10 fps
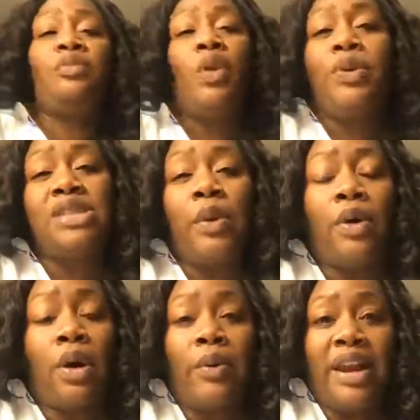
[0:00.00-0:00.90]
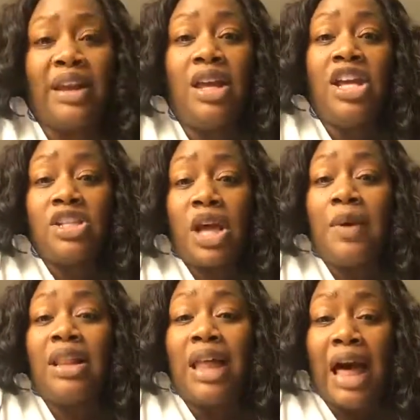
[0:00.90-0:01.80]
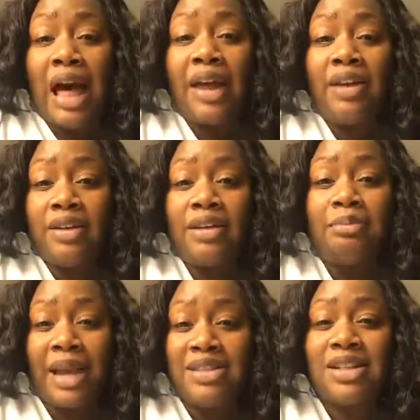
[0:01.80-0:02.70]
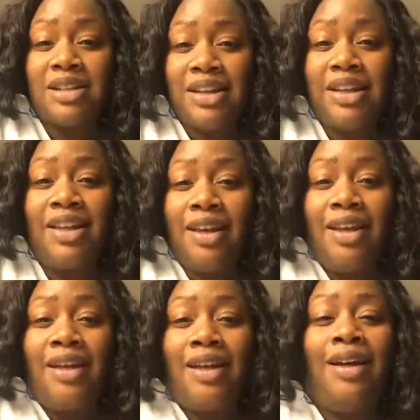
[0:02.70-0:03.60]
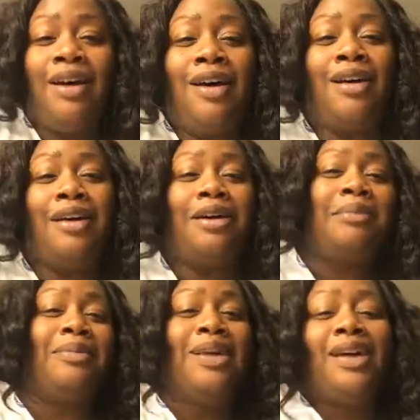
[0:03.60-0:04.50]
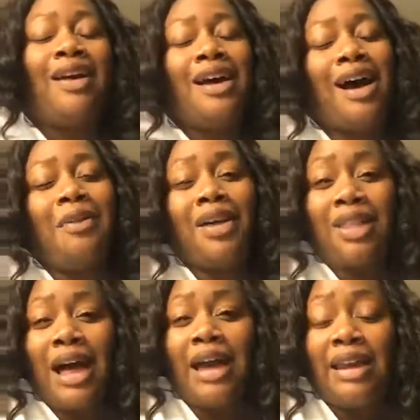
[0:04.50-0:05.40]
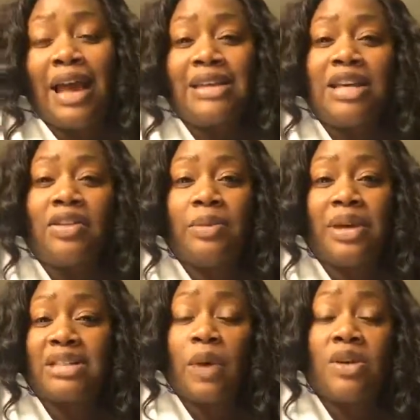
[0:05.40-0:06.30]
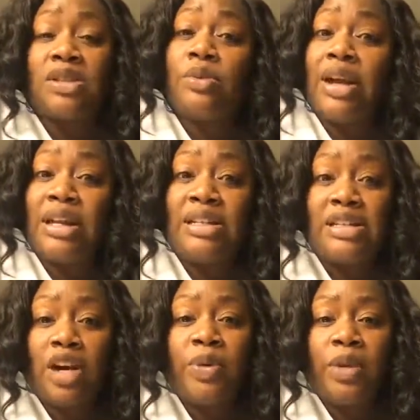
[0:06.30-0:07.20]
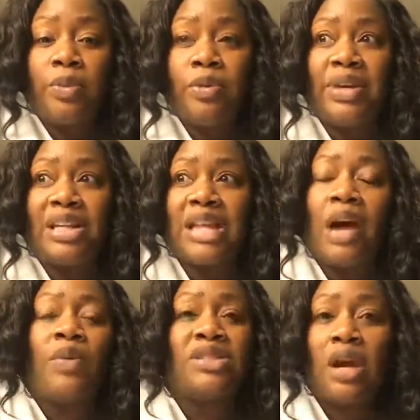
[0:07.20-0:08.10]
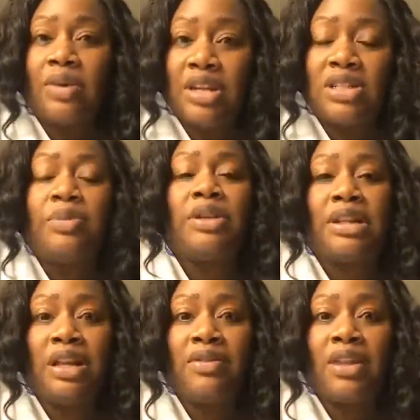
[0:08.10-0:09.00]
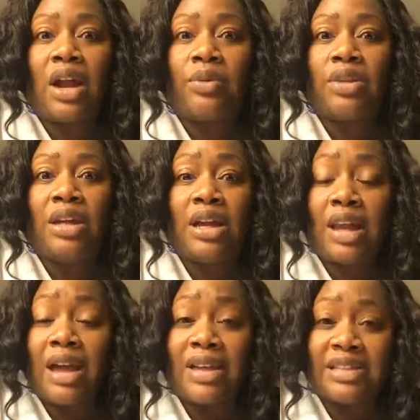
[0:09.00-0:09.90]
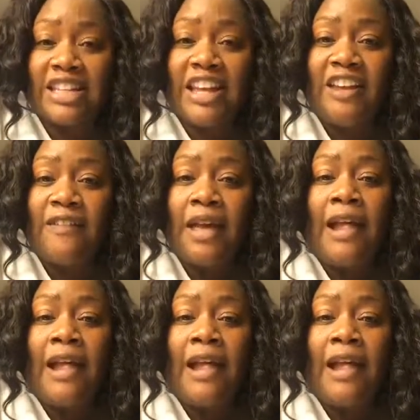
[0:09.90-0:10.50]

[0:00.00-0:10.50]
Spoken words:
We say we weren't ready. So I would lie, basically. I would lie and not tell them because I wasn't ready to tell people, because I was not ready to believe that I really could not conceive.